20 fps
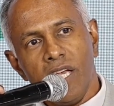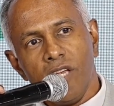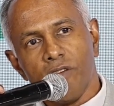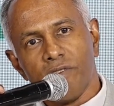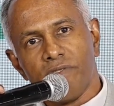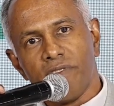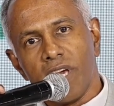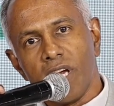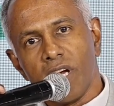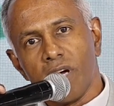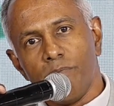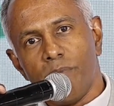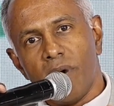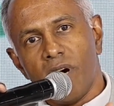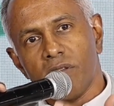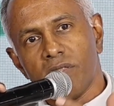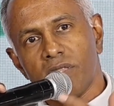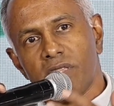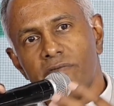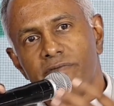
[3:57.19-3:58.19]
you think
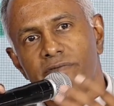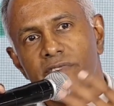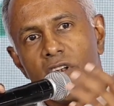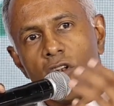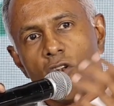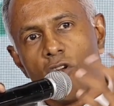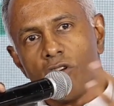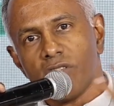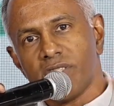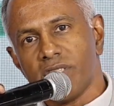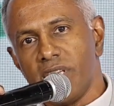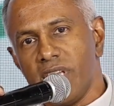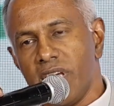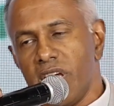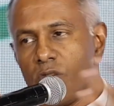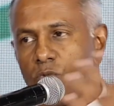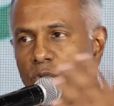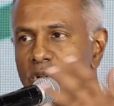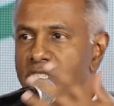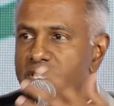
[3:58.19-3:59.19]
about the velocity
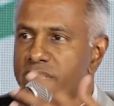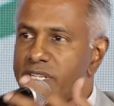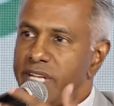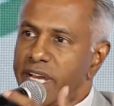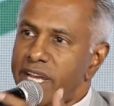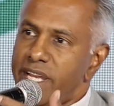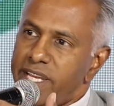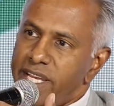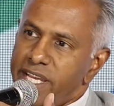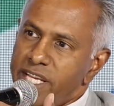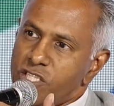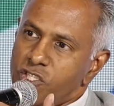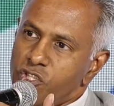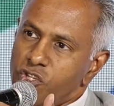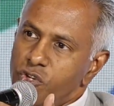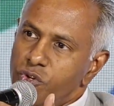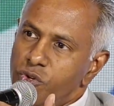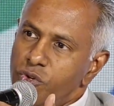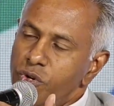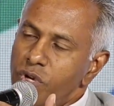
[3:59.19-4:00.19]
at which the data hits
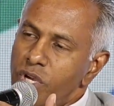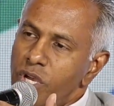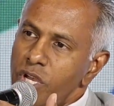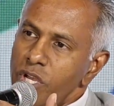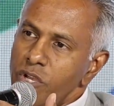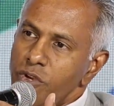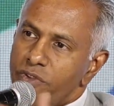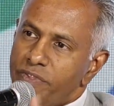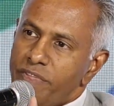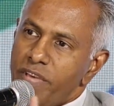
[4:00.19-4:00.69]
you, you